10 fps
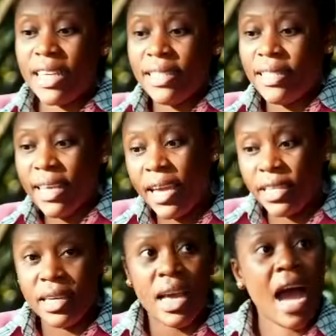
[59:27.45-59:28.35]
I said.
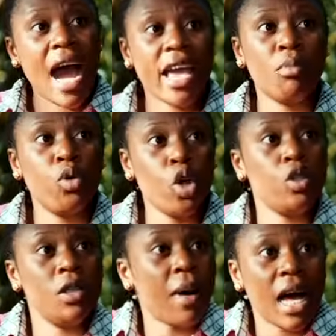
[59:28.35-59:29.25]
I am going
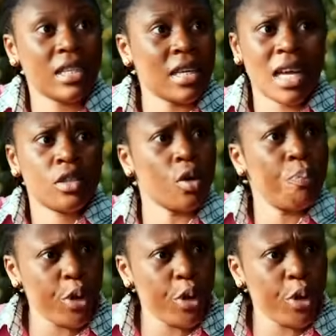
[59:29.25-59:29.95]
to the palace and that's on